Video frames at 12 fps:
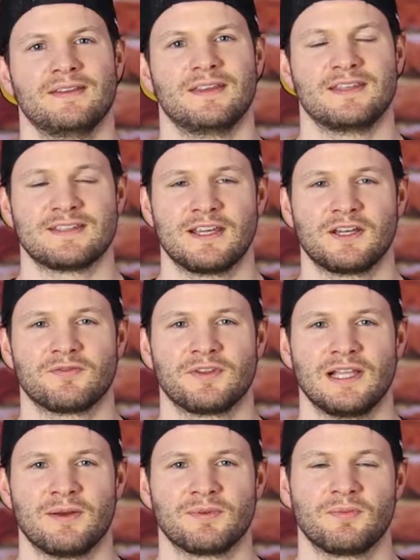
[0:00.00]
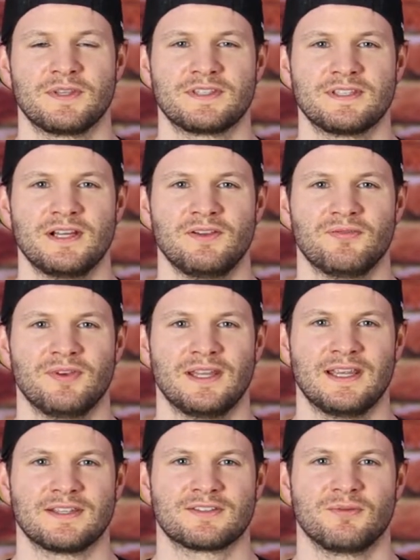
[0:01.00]
The design of the laptop itself,
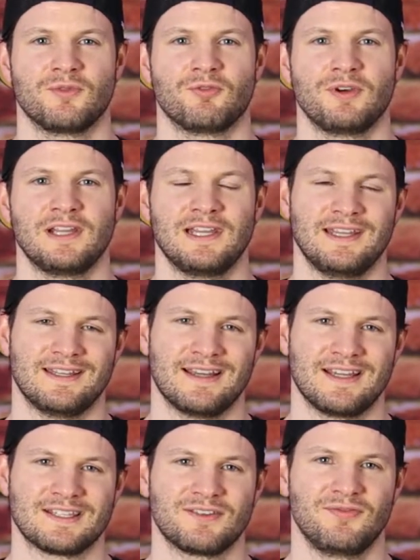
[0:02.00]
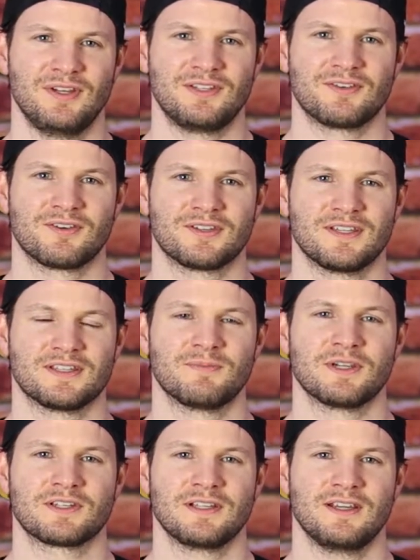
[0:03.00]
it has some really nice features,
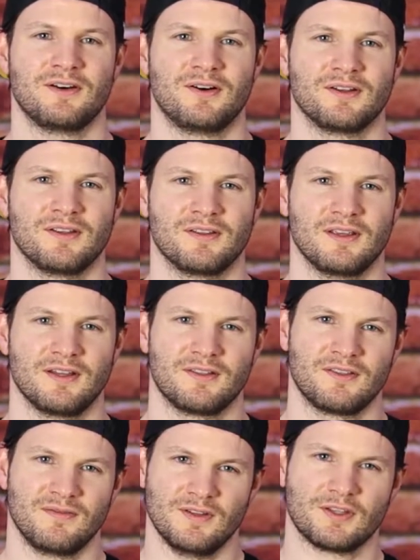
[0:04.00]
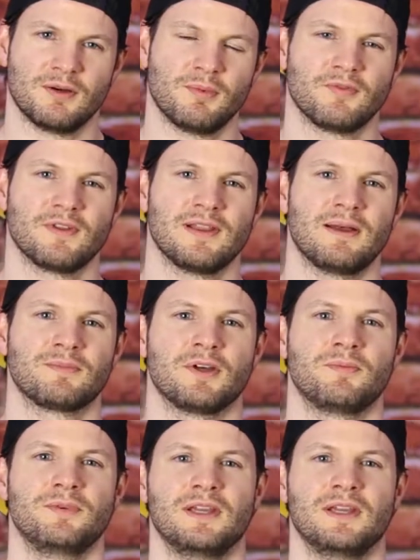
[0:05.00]
especially on the top of the laptop.